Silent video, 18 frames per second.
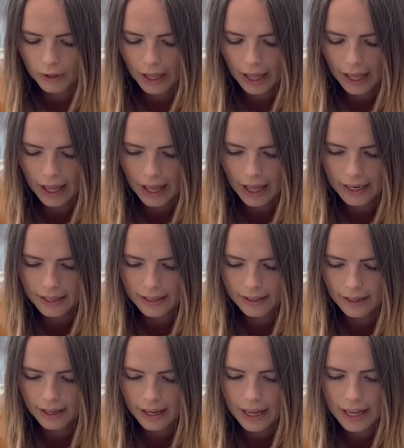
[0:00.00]
And
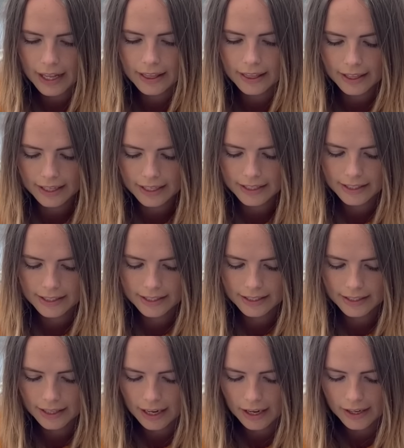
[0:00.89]
in
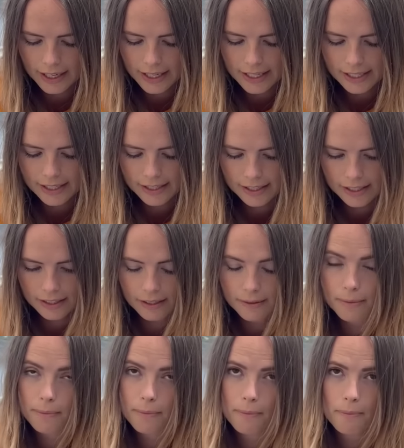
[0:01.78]
this there is
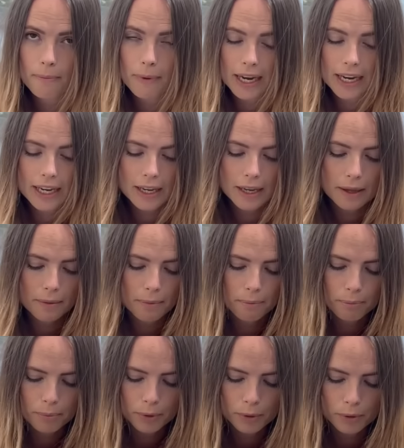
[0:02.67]
many
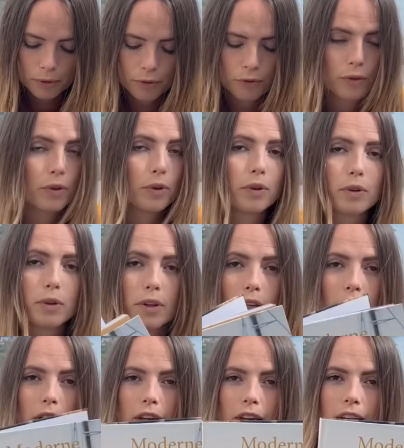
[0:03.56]
beautiful,
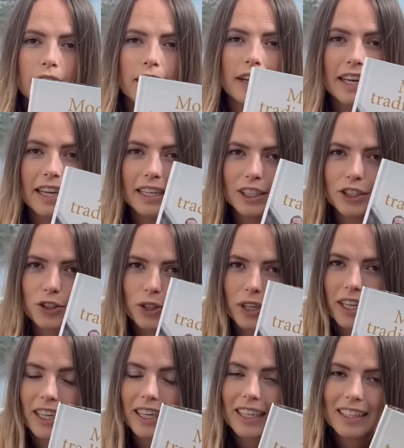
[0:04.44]

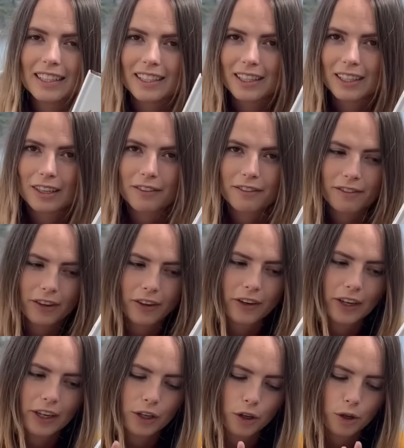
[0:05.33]
intricate,
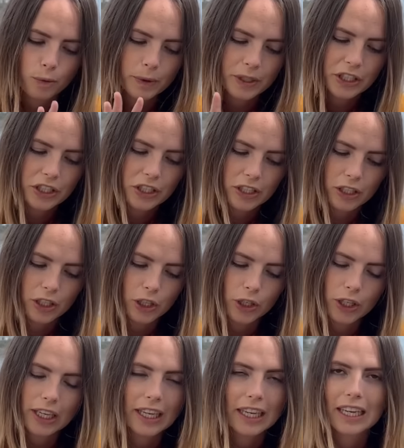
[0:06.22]
very Norwegian
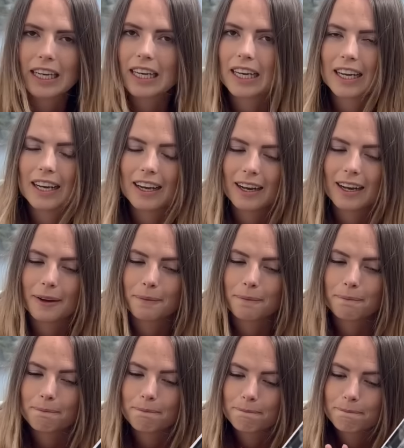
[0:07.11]
looking
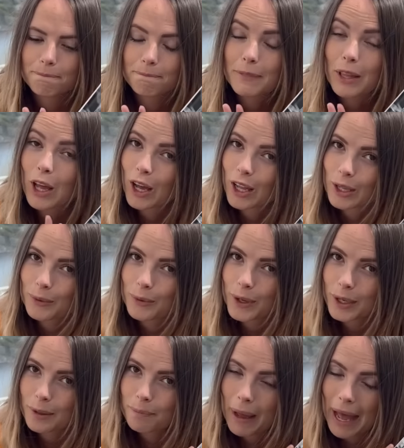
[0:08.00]

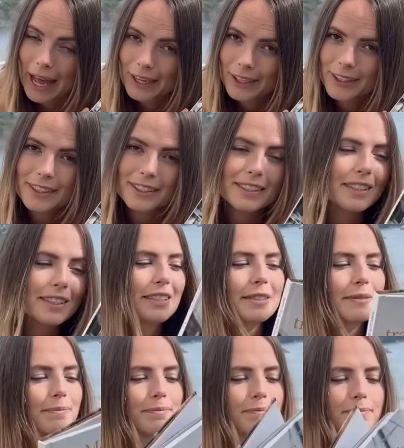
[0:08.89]
colorwork patterns,